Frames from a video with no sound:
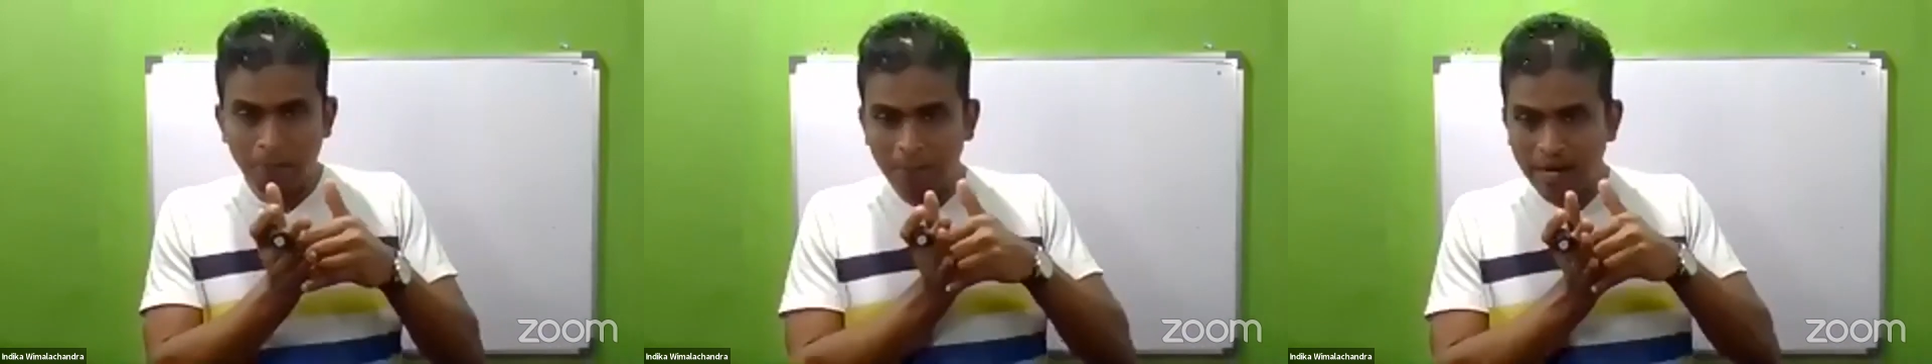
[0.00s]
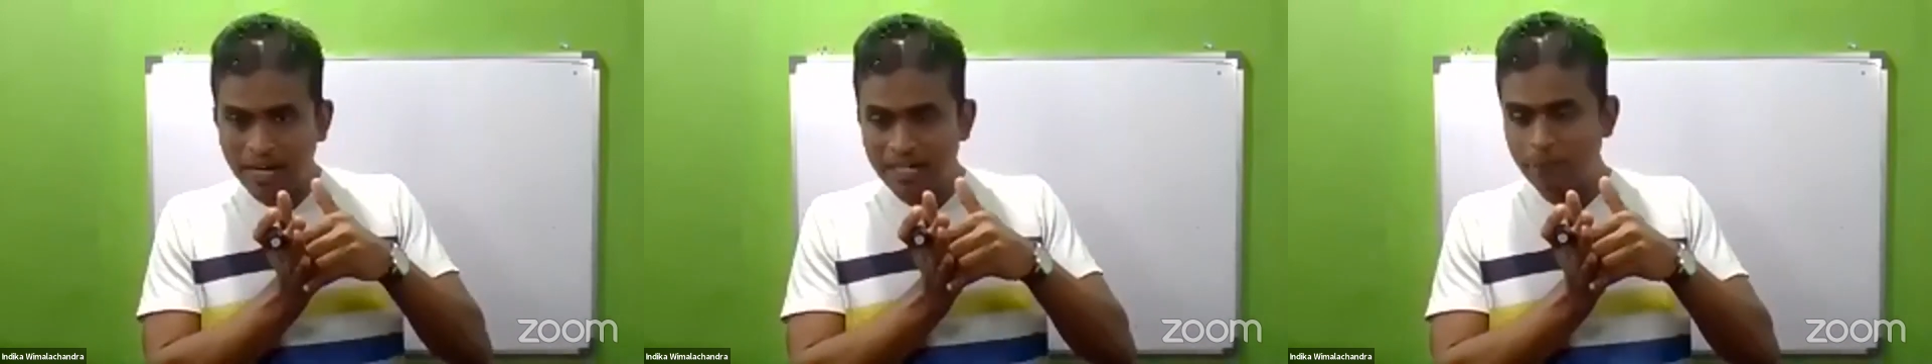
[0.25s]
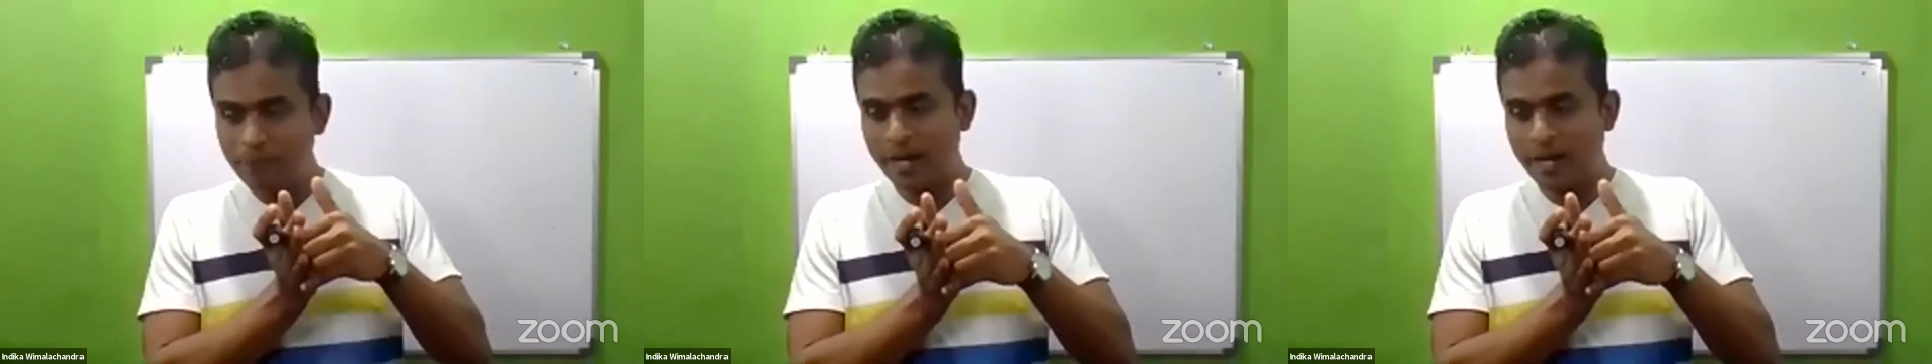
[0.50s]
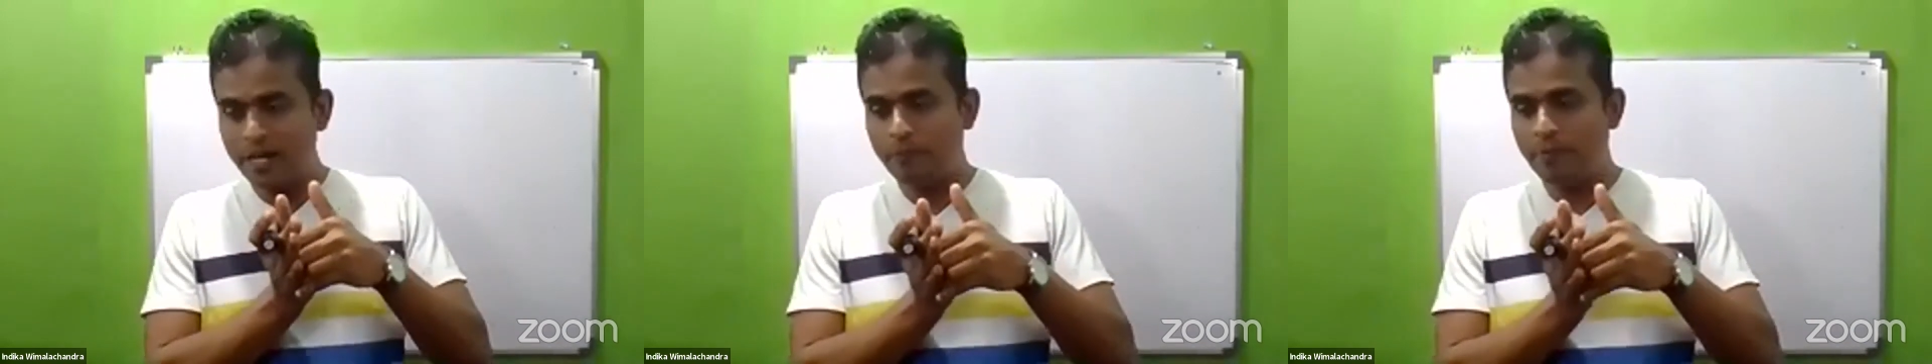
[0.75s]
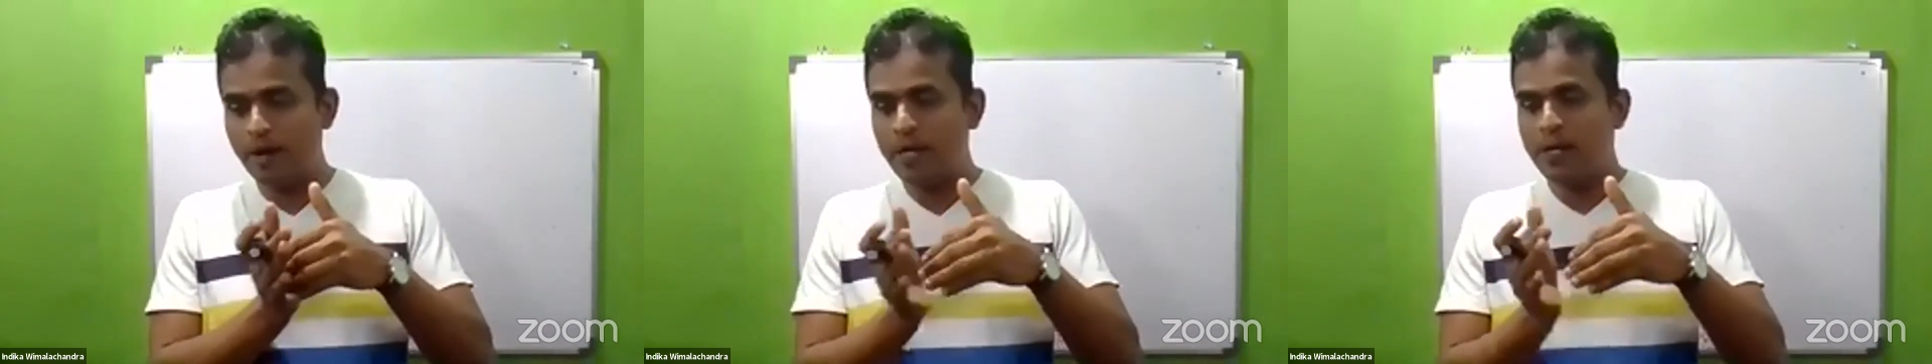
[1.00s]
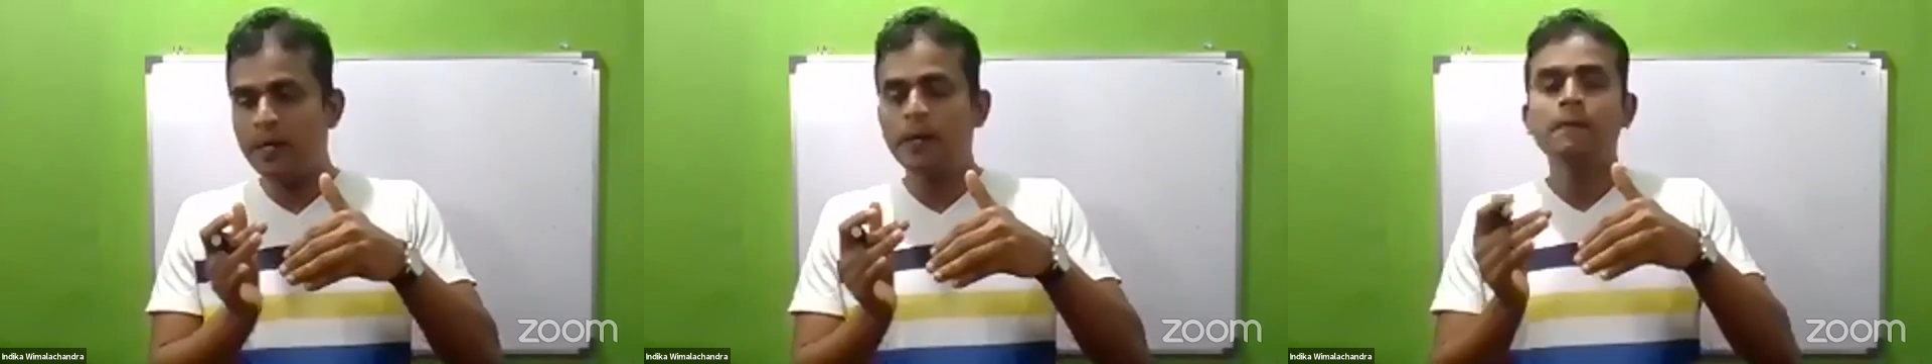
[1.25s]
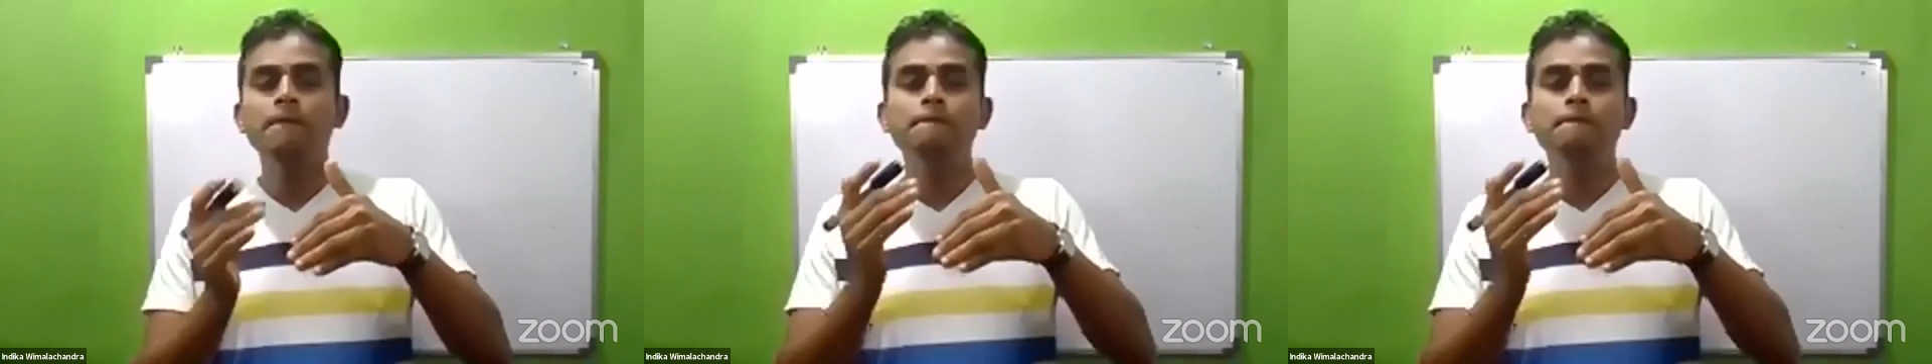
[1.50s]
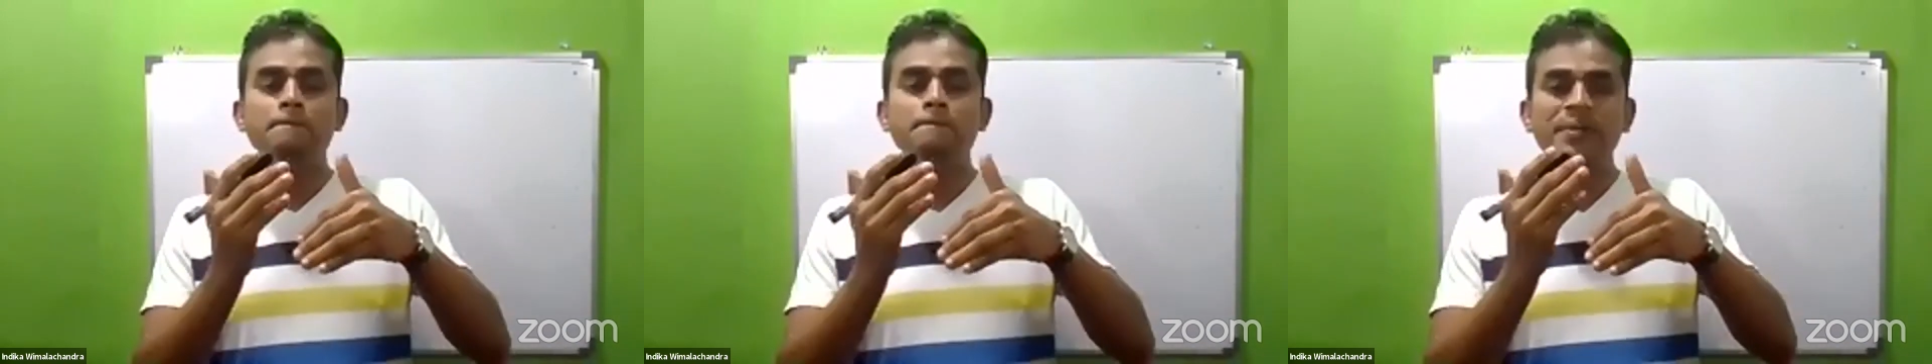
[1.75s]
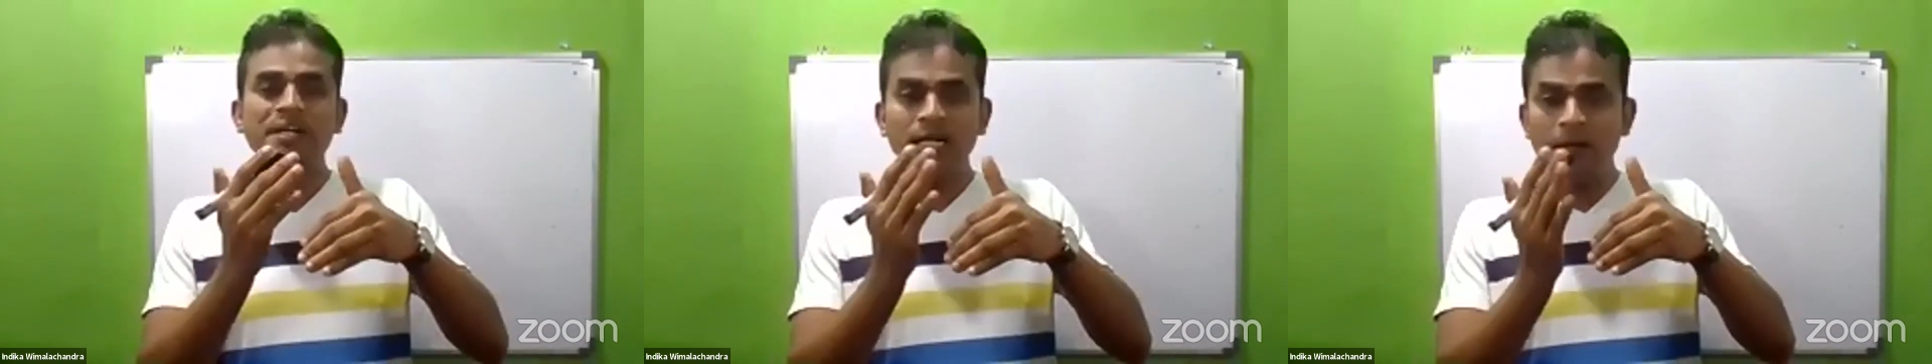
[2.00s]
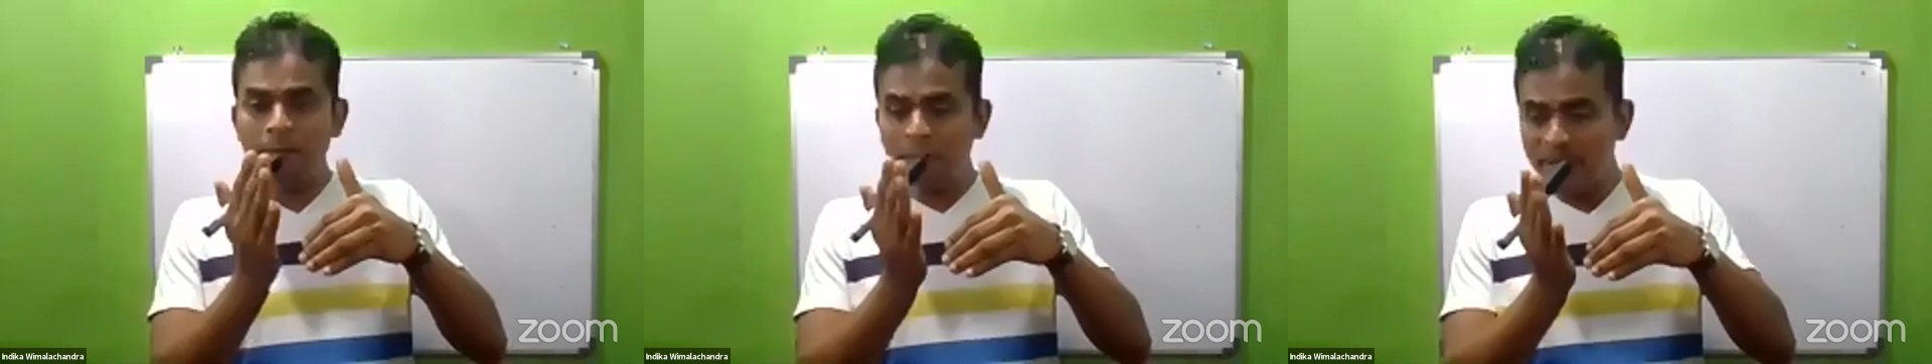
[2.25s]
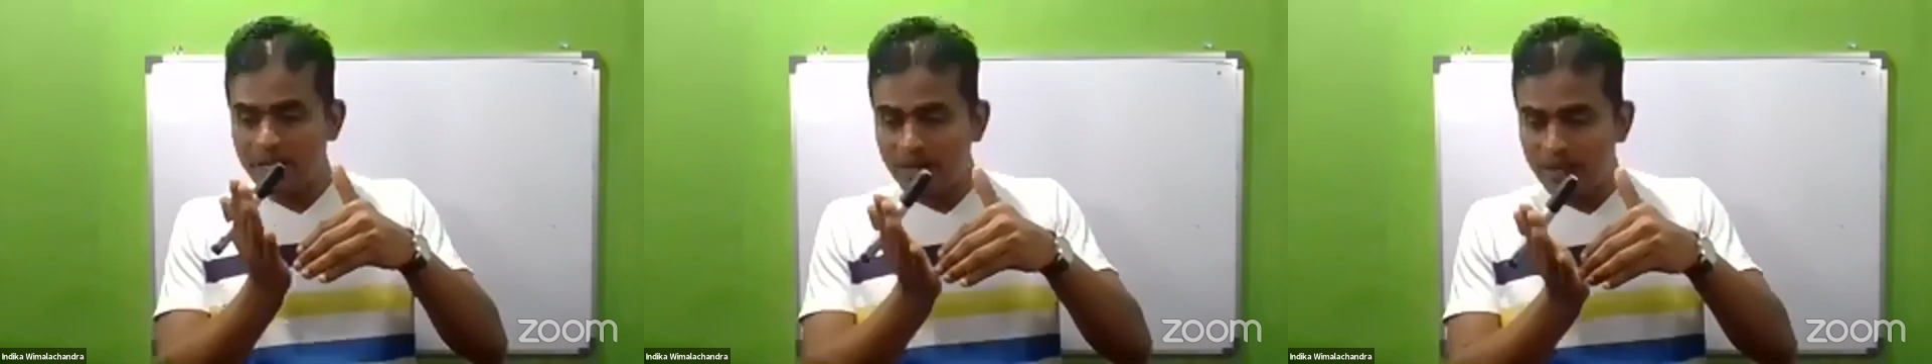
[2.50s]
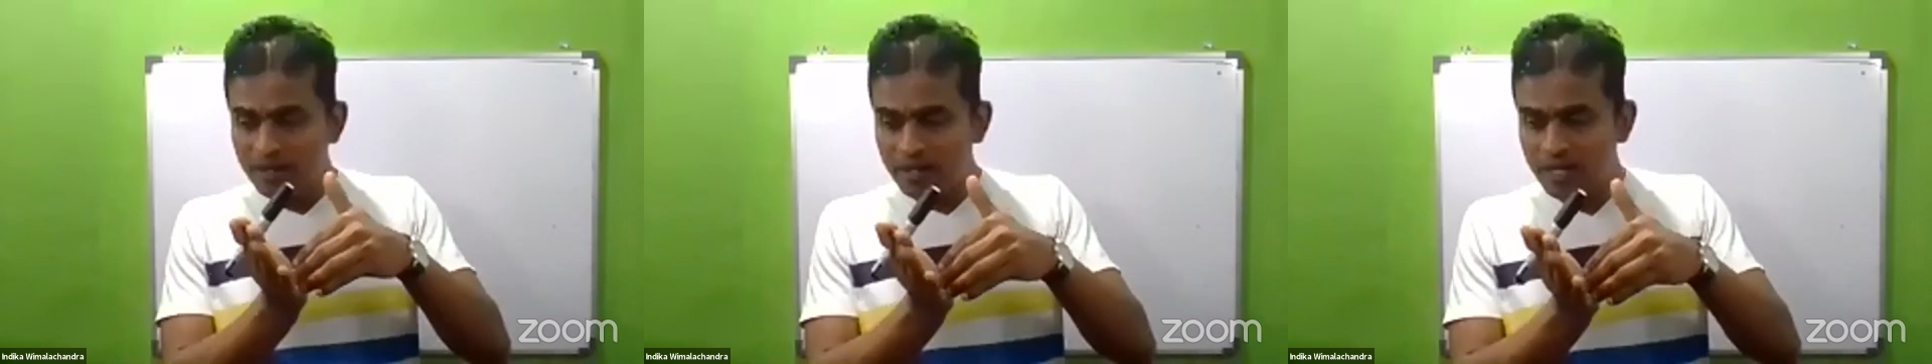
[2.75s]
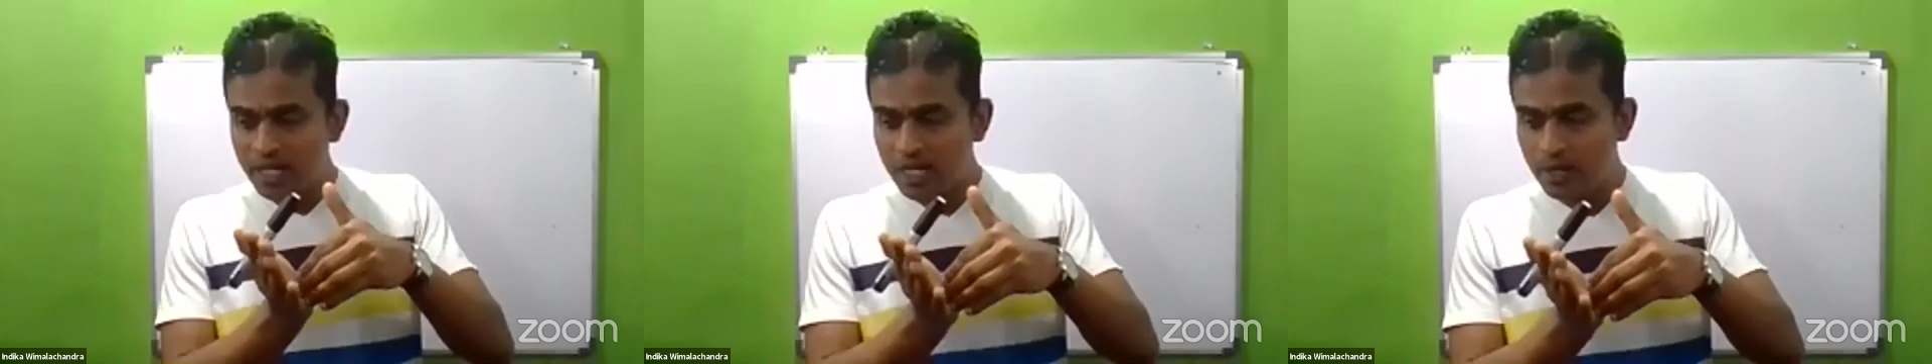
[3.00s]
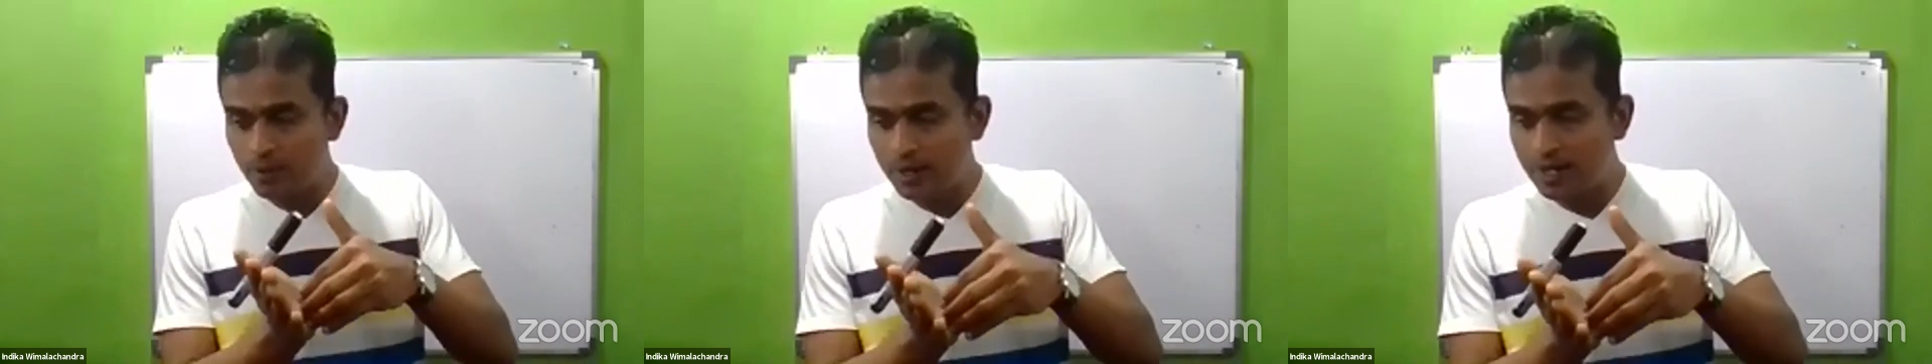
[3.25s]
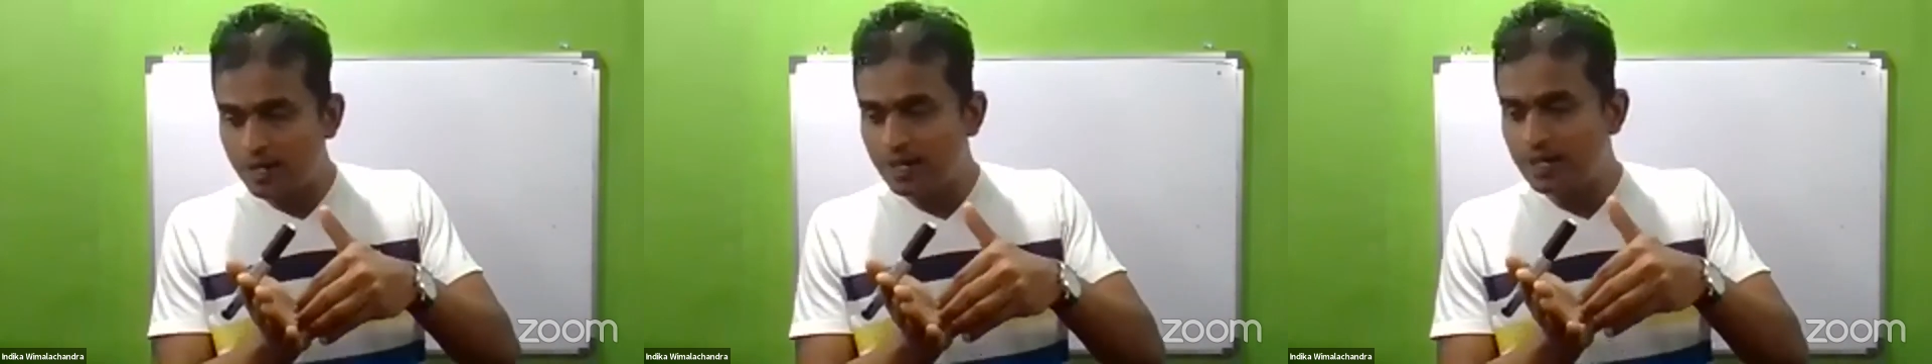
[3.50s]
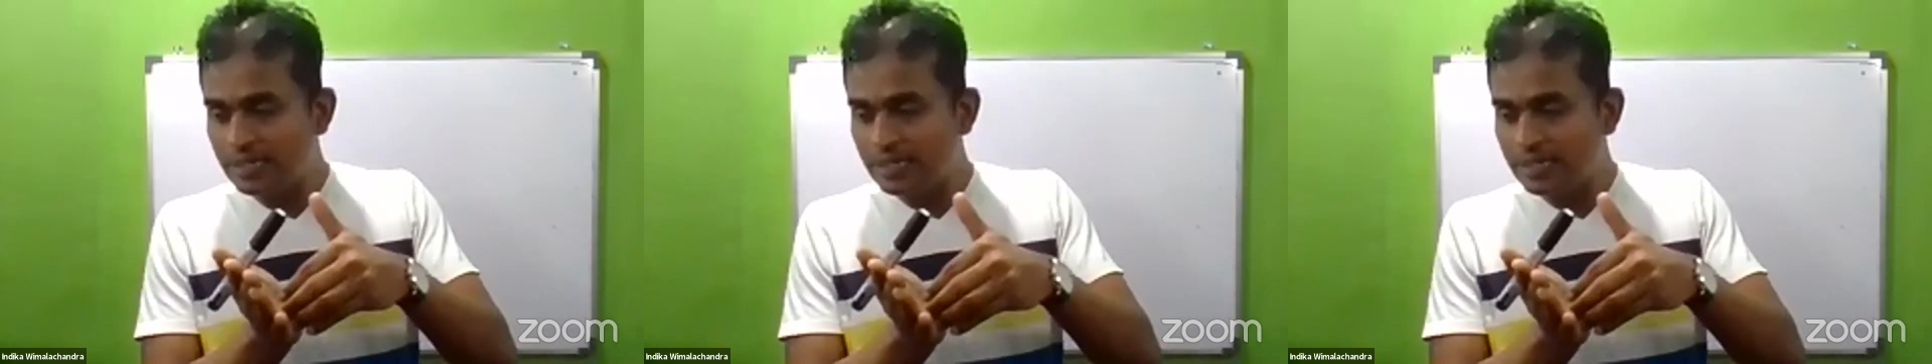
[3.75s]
multiplied by perpendicular